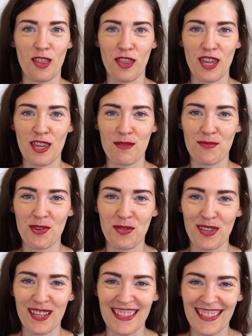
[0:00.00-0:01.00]
thinking
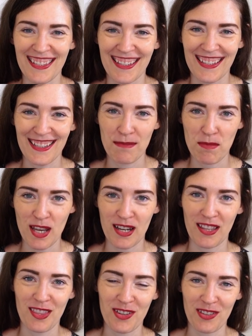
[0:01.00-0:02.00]
process
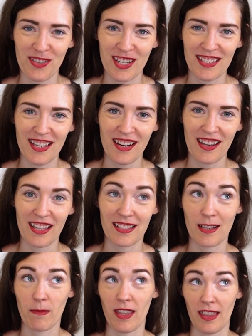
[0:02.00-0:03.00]
behind the renovation.
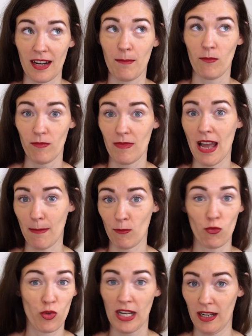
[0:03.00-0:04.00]
That's something that
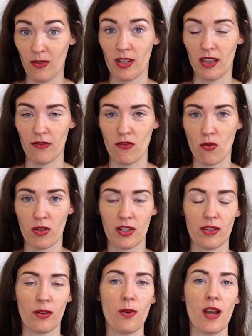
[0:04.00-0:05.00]
I'm really looking forward
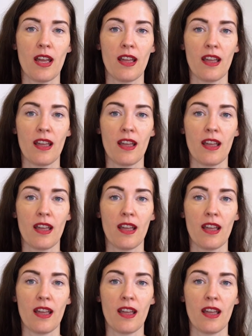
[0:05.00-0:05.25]
to.